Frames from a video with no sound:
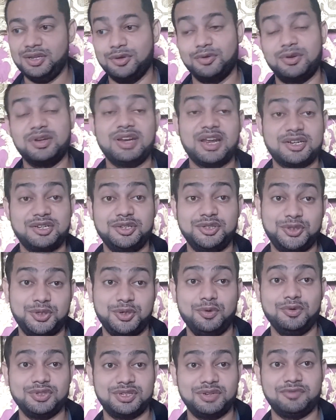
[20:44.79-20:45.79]
You can actually
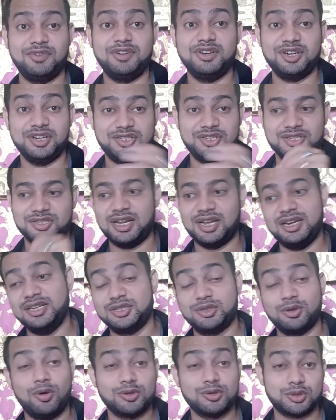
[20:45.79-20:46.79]
choose different dishes, and it's
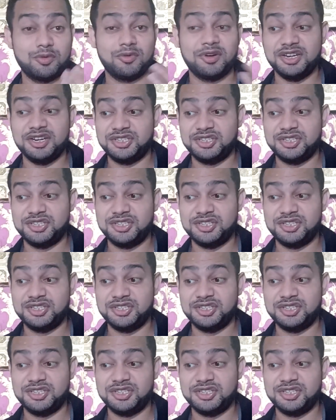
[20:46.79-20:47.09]
also very